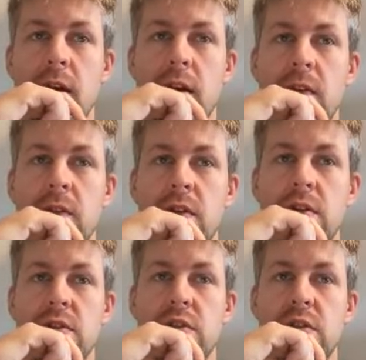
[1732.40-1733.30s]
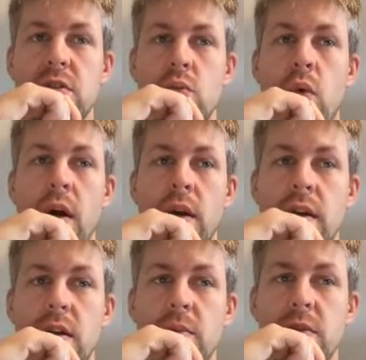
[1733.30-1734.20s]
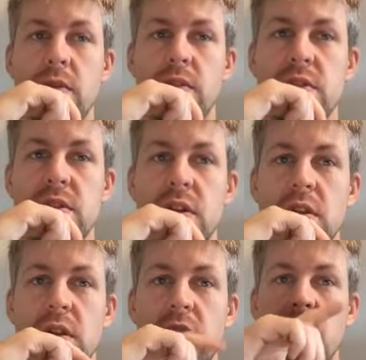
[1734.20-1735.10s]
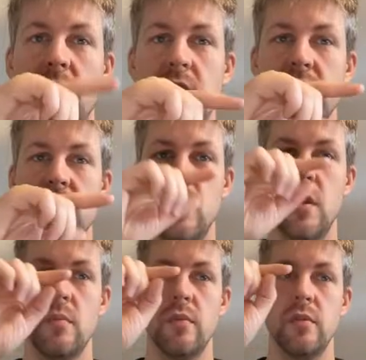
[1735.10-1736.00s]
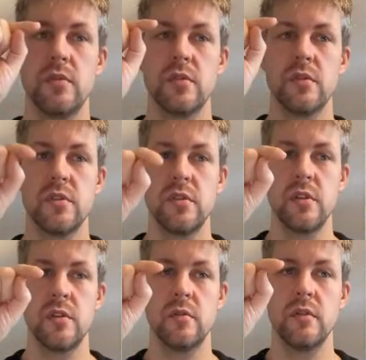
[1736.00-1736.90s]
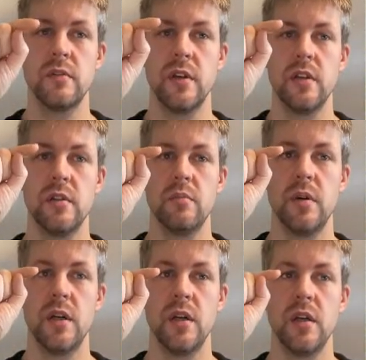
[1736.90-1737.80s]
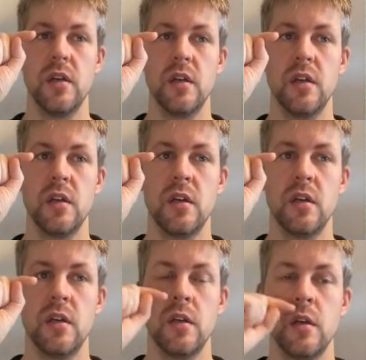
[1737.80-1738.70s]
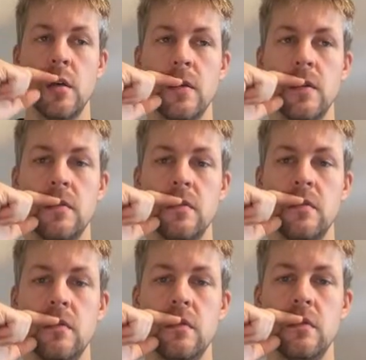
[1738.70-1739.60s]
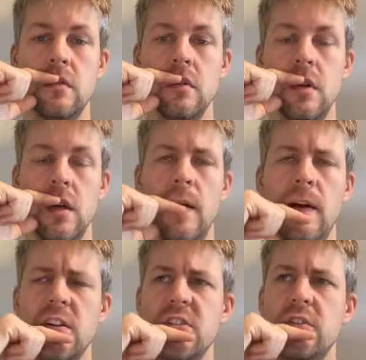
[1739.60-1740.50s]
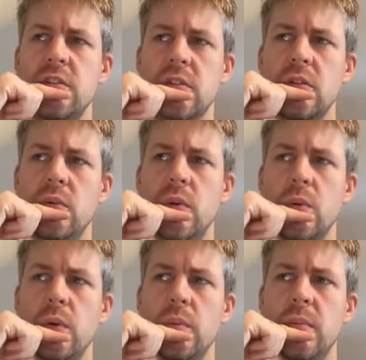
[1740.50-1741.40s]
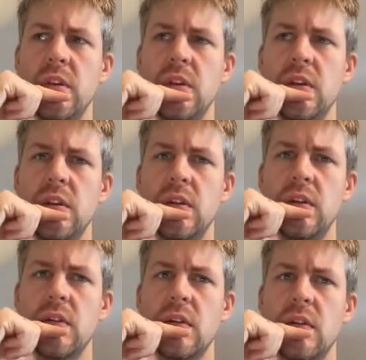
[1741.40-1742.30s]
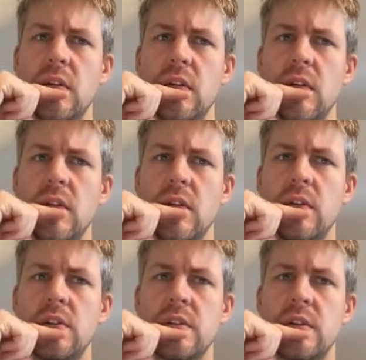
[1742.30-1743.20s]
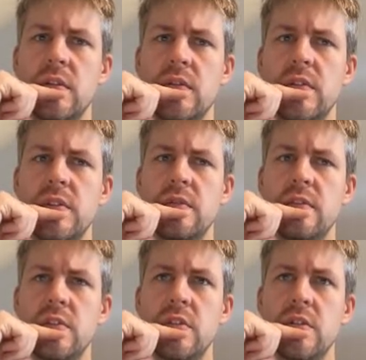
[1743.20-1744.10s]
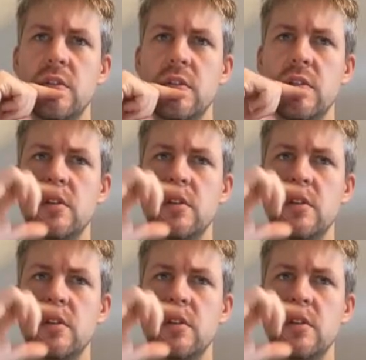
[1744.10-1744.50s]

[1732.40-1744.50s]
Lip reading: If there is just one element on the stack, like -1 plus 0 divided by 2, I actually don't know what will be the result of this division. Is